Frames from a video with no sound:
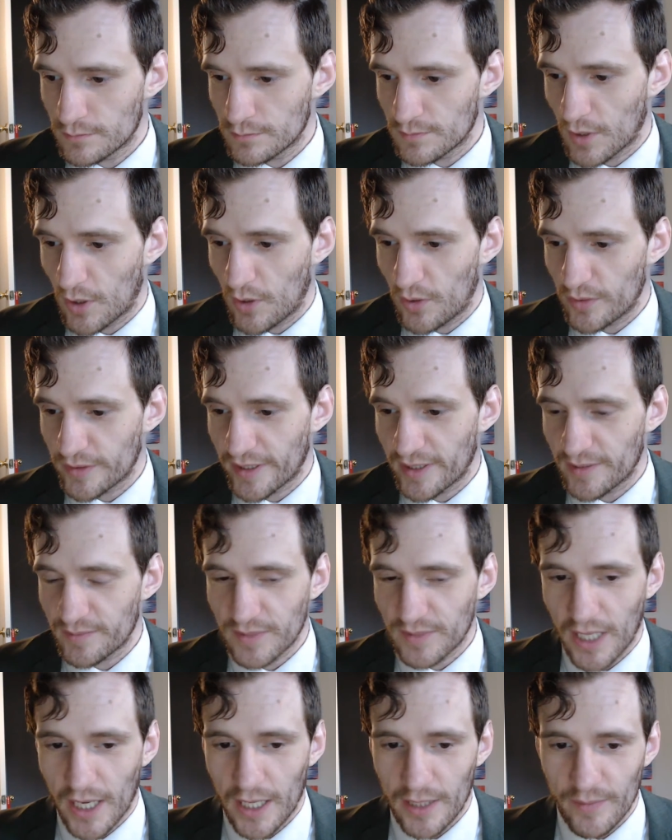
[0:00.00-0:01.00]
Hold up.
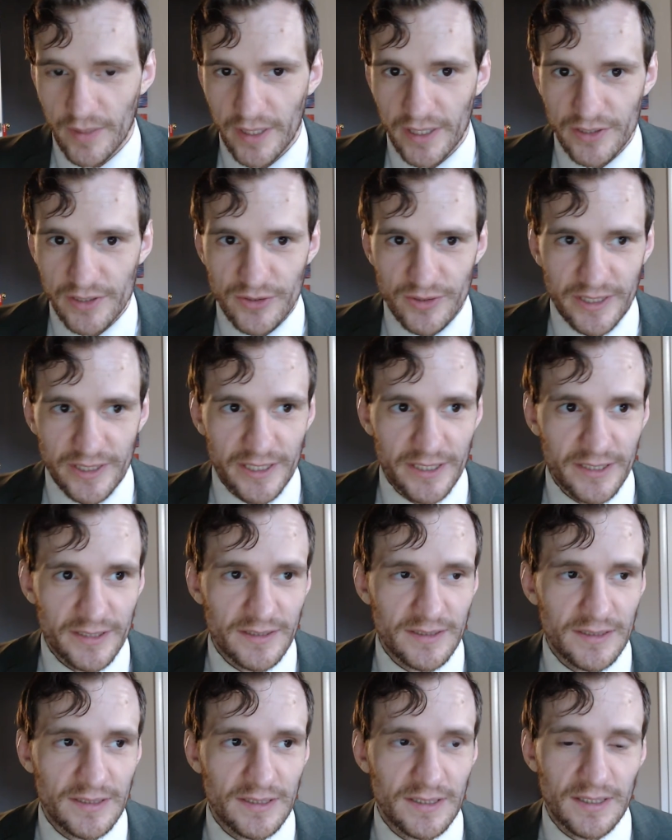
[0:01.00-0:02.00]
Gotta make a drink.
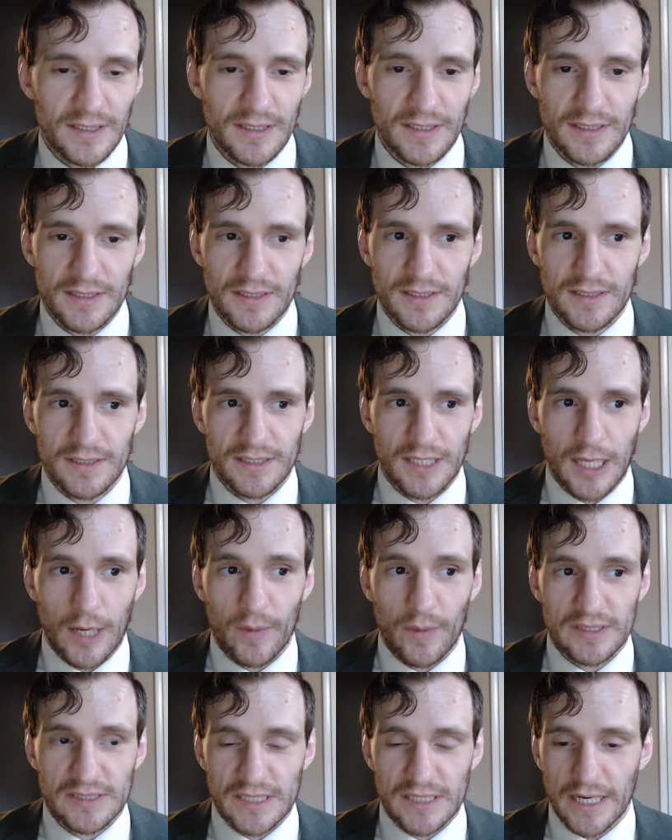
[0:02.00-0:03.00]
Come
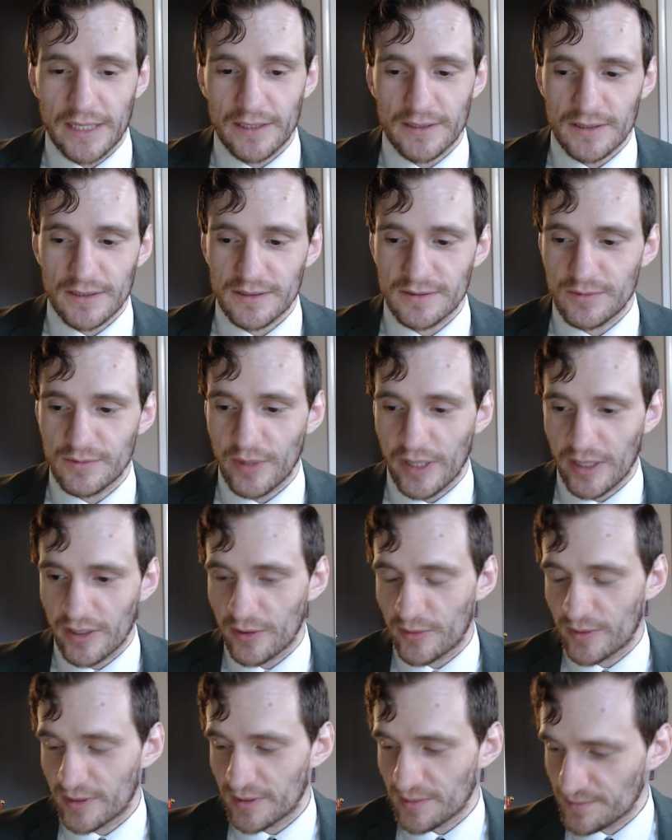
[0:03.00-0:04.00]
on, Skylar. What are you
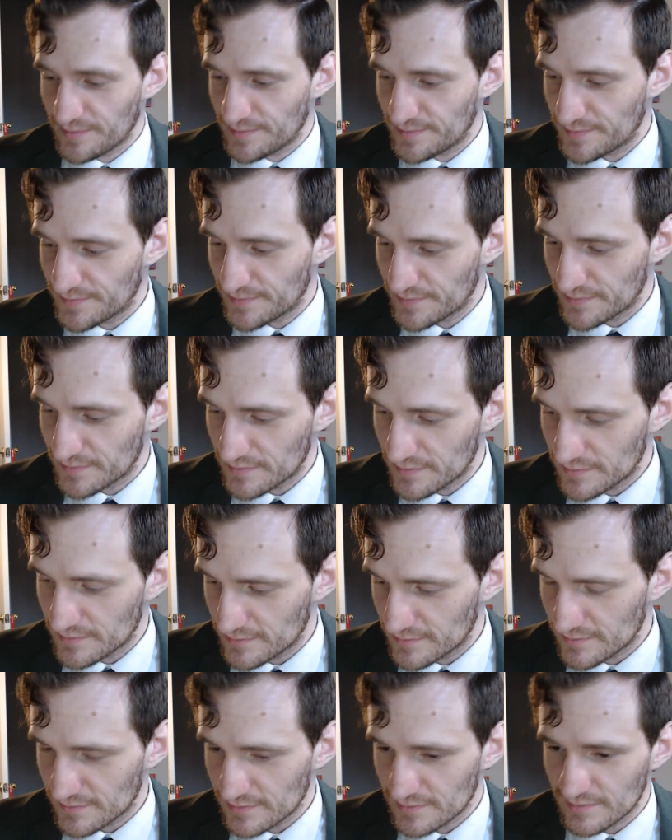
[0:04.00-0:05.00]
doing?
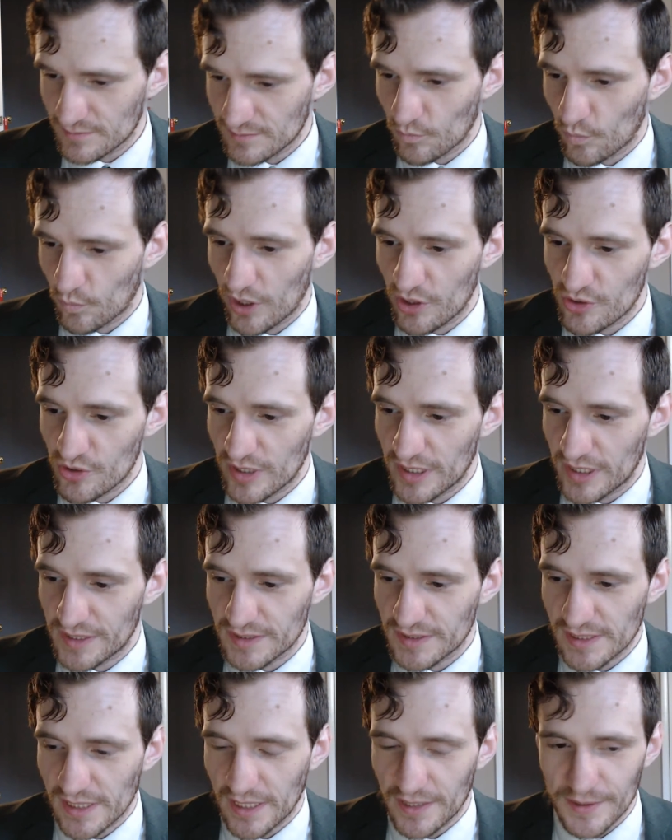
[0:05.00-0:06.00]
What are you drinking,
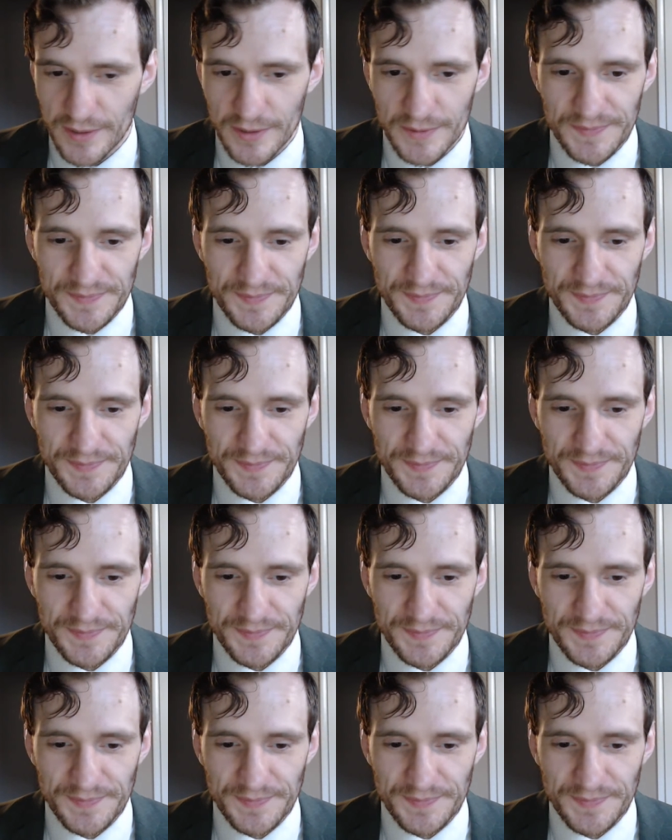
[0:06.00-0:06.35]
Skylar?